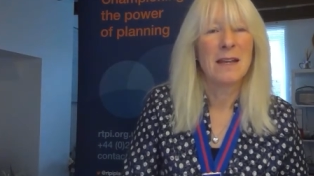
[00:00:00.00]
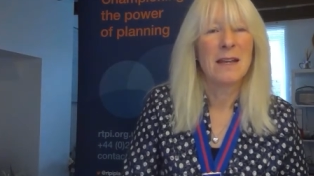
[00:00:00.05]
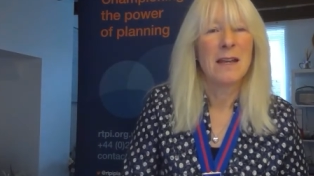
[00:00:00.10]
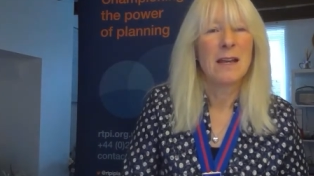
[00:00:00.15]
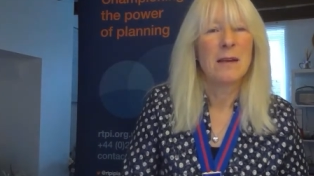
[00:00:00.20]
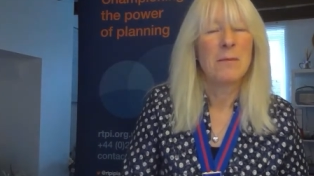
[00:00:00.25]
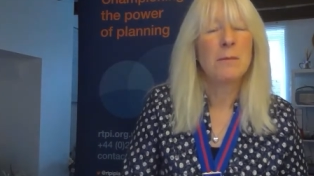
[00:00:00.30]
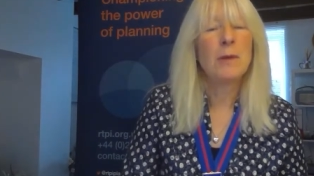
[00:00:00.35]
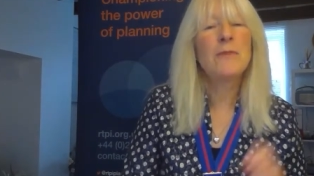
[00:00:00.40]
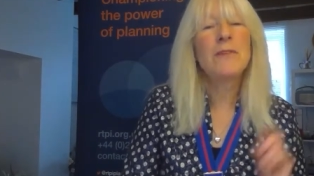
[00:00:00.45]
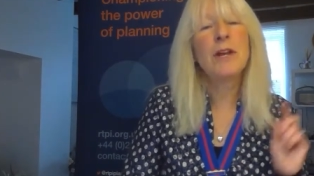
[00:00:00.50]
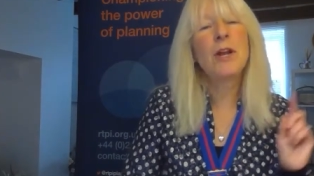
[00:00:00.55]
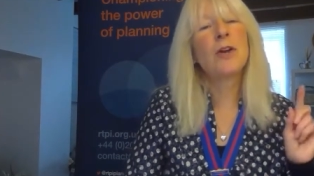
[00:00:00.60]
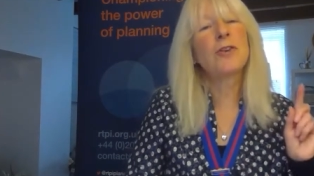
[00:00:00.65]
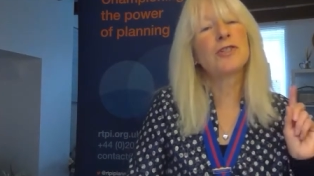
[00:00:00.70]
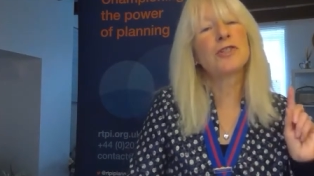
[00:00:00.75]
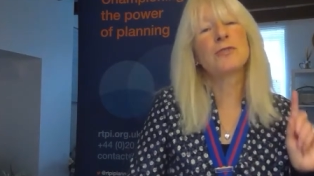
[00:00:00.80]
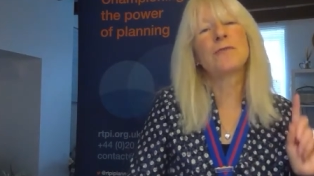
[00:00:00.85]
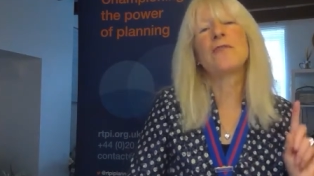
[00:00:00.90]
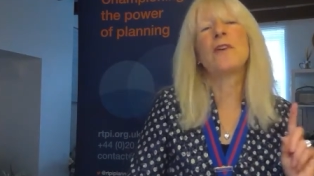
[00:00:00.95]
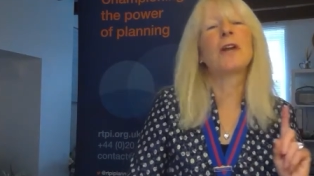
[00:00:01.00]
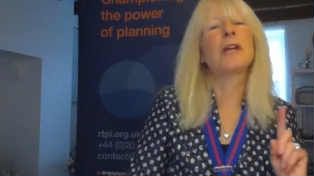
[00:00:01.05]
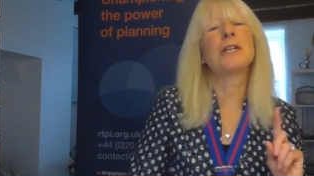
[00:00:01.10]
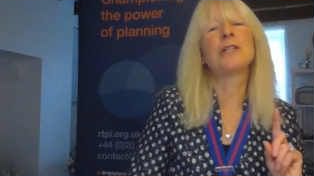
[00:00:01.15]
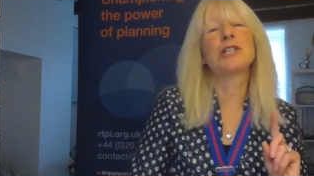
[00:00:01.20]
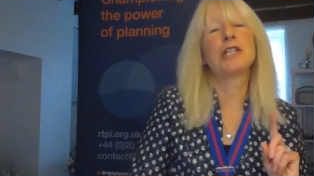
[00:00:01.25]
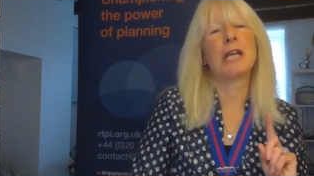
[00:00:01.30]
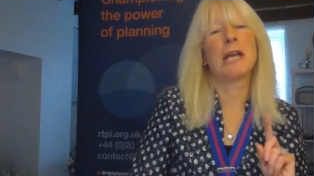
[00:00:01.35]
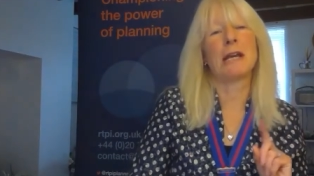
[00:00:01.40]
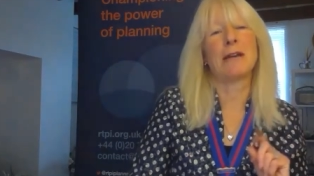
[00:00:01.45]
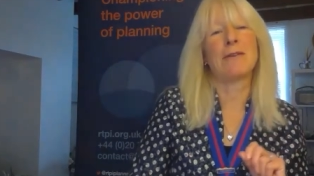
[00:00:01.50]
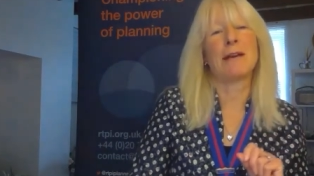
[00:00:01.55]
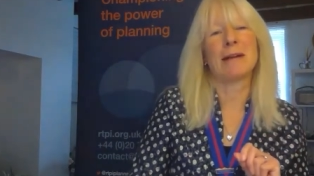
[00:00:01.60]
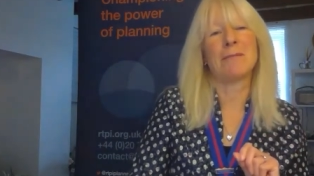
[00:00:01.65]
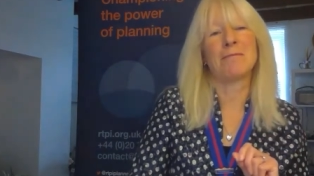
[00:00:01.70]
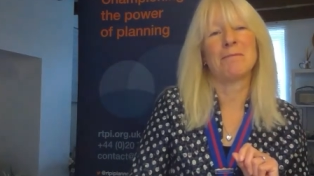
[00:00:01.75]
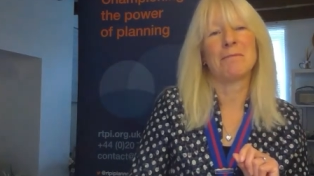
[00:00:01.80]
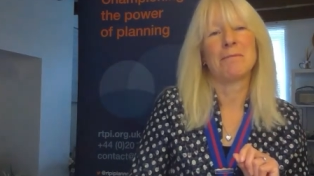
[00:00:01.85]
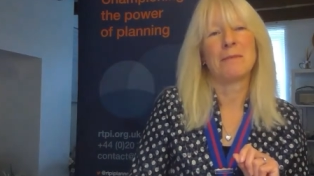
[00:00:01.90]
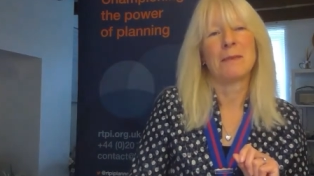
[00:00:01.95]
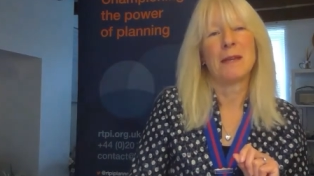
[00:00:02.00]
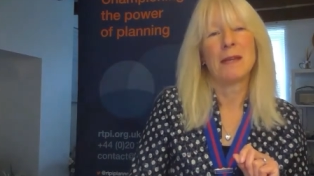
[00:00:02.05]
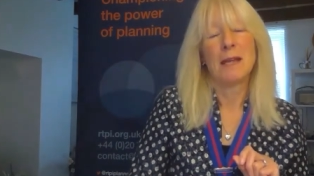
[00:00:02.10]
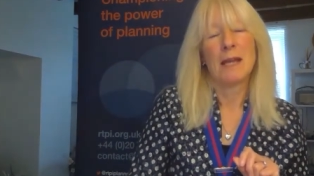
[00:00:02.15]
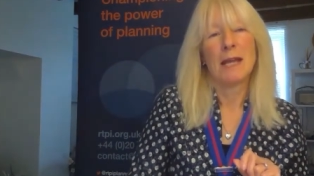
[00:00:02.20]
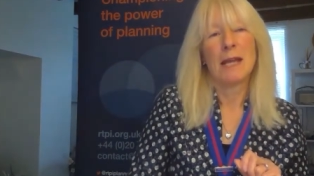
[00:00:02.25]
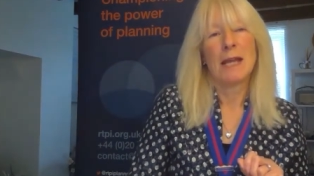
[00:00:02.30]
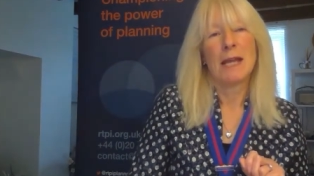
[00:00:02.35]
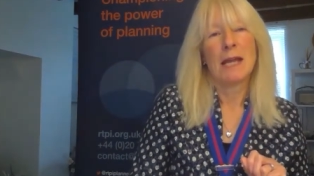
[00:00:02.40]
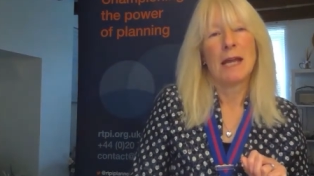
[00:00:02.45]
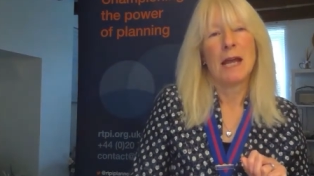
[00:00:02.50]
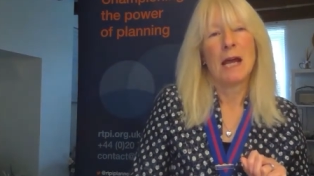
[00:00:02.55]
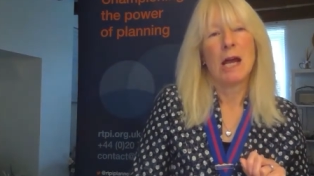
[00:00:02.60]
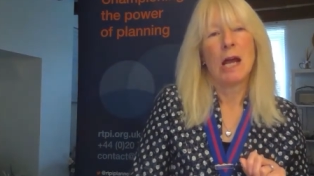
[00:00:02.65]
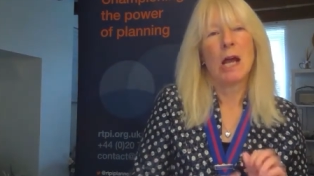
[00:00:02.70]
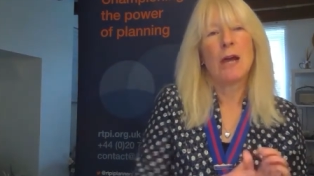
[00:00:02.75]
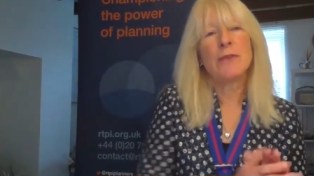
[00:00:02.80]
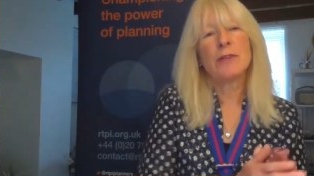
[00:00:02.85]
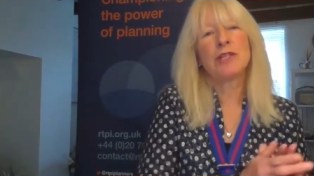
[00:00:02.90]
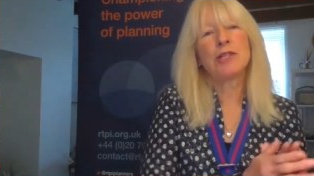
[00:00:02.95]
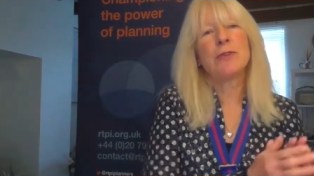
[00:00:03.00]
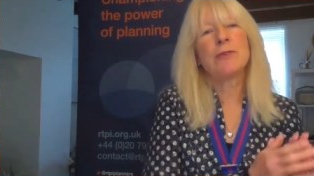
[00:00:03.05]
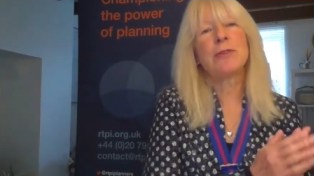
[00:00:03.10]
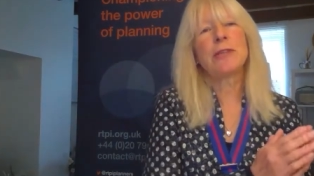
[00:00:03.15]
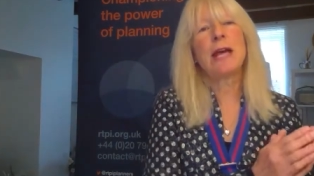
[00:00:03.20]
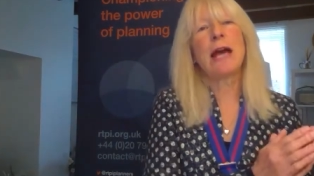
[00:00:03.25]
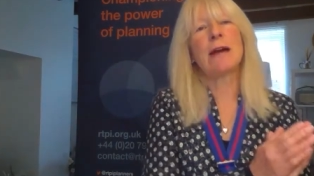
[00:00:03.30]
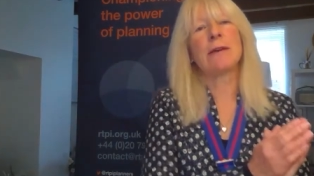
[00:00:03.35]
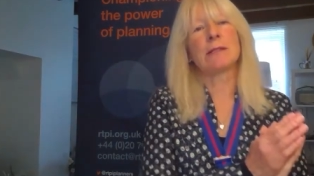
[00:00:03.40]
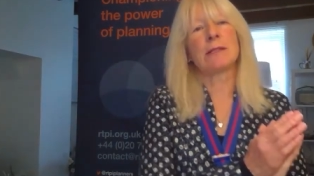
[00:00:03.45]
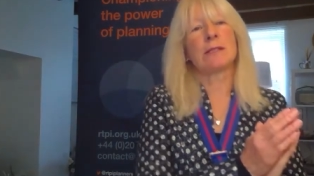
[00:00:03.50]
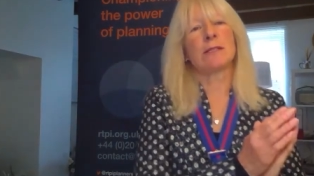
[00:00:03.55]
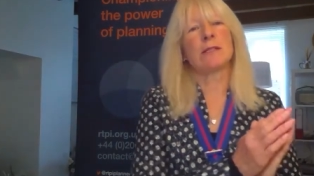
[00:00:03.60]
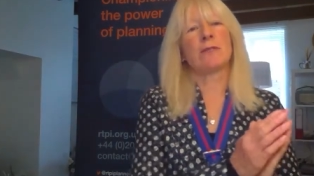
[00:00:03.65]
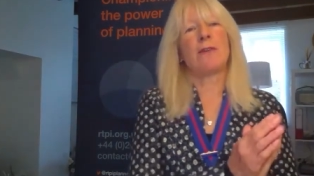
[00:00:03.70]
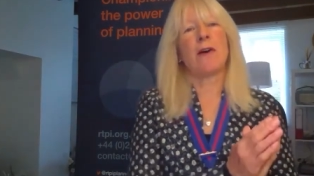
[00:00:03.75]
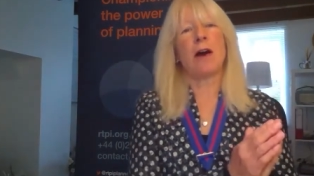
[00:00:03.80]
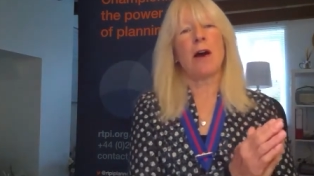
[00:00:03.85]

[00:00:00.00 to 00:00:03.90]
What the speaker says: Moving on to volunteering. Over 2,000 of our